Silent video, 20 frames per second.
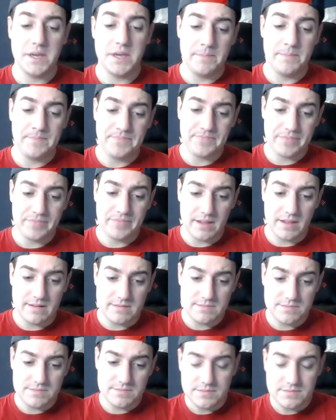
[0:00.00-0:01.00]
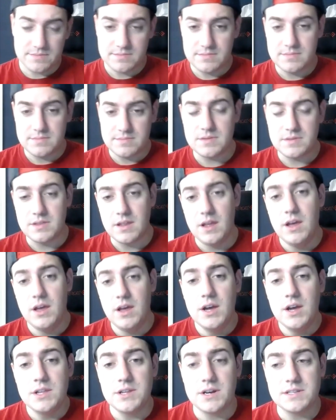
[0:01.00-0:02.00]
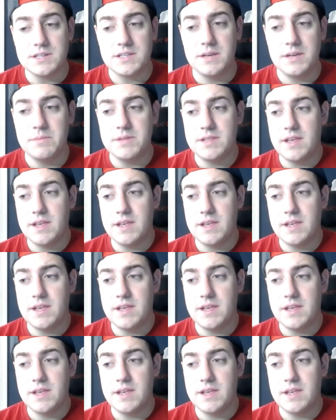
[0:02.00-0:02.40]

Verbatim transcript: him, talks to him,